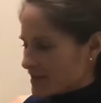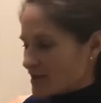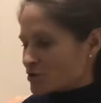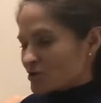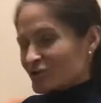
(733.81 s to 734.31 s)

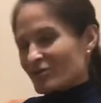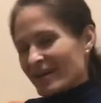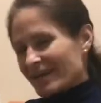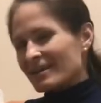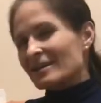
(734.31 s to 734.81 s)
just to get
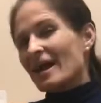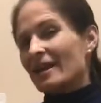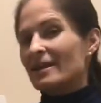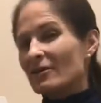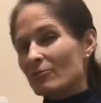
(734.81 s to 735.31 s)
it a
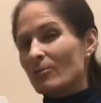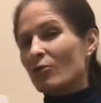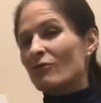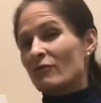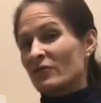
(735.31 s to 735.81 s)
little more
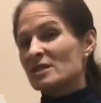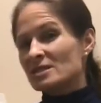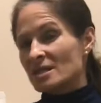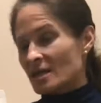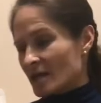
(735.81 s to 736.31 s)

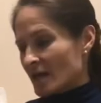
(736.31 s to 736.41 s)
fizzy,